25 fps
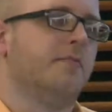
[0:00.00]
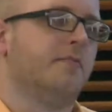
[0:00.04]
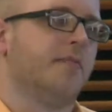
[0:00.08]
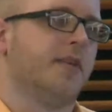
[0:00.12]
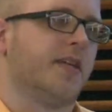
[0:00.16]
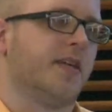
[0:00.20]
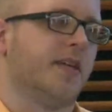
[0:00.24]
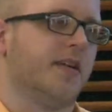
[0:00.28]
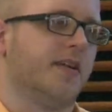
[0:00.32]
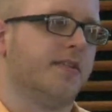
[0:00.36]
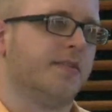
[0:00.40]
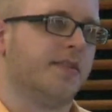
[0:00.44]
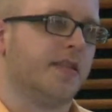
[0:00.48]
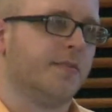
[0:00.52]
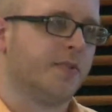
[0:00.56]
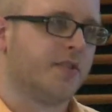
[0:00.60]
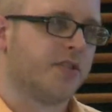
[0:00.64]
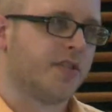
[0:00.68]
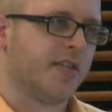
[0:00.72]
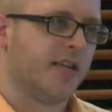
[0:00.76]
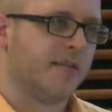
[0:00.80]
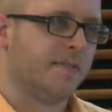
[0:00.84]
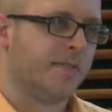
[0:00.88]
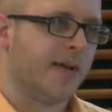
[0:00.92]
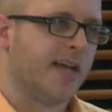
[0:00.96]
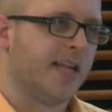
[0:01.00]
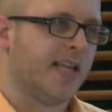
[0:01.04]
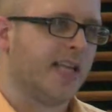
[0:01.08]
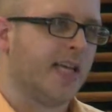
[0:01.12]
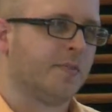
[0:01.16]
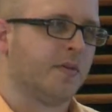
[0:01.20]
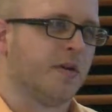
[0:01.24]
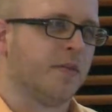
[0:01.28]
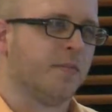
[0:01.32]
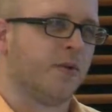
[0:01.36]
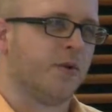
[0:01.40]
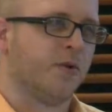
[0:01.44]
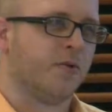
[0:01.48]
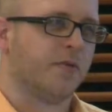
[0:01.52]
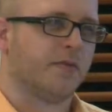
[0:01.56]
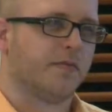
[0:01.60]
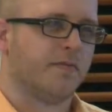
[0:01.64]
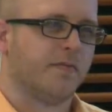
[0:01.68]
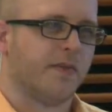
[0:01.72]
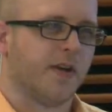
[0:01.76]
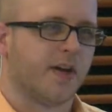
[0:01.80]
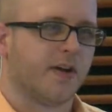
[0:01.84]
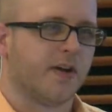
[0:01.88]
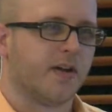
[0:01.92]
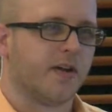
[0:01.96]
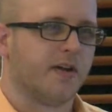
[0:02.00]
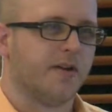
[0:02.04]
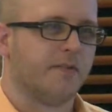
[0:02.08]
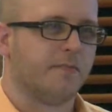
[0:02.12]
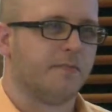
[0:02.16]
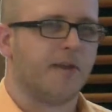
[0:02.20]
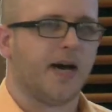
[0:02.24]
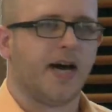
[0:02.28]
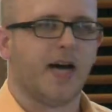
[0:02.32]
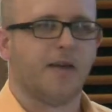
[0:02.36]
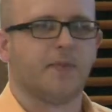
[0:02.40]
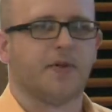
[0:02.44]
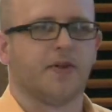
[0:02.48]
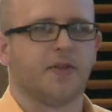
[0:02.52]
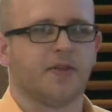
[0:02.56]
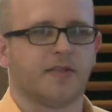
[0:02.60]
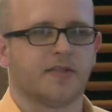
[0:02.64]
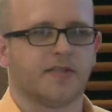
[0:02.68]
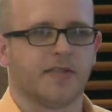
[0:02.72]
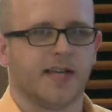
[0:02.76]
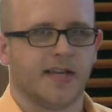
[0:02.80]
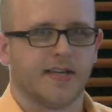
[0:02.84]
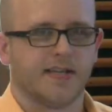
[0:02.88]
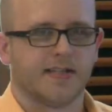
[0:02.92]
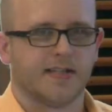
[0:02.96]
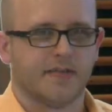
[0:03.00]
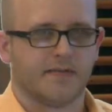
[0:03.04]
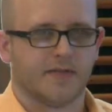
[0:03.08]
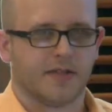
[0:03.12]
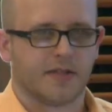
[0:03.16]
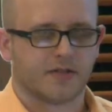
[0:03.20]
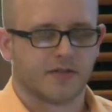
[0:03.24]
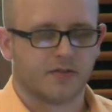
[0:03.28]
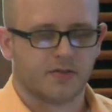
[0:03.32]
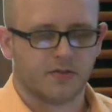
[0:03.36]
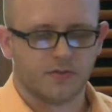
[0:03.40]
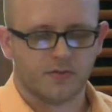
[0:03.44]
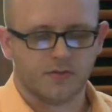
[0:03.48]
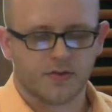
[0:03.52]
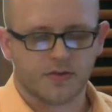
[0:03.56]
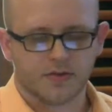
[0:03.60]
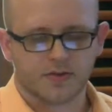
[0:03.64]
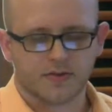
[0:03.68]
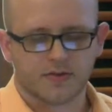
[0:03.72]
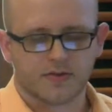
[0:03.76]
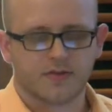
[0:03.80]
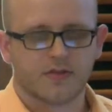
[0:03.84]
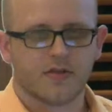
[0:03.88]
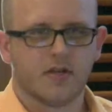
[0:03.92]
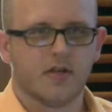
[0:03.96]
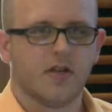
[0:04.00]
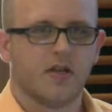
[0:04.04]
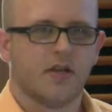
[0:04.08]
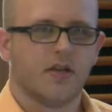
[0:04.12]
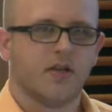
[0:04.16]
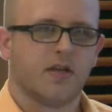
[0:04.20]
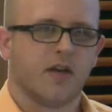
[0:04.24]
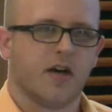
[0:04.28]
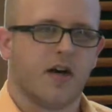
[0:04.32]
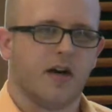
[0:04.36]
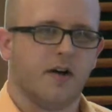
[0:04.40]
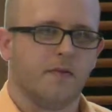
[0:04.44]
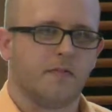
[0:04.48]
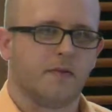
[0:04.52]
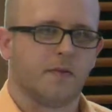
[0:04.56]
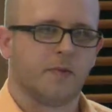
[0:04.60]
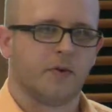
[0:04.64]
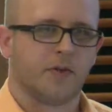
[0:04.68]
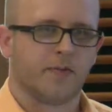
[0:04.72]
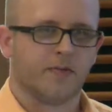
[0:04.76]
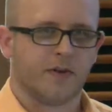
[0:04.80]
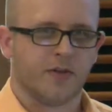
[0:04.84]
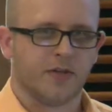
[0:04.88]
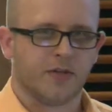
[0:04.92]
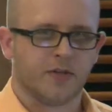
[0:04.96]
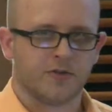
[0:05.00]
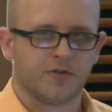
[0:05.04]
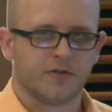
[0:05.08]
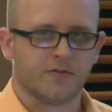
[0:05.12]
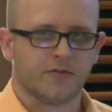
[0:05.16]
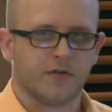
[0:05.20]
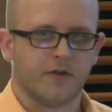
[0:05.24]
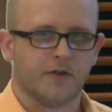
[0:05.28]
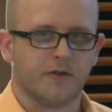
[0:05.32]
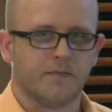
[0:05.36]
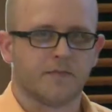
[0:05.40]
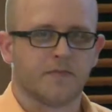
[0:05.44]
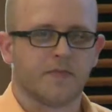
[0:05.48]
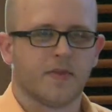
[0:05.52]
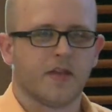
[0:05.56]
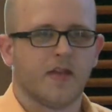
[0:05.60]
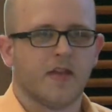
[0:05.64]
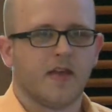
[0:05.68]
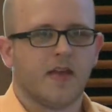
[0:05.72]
because ImageJ and MATLAB are both very popular scientific tools. They're both very useful.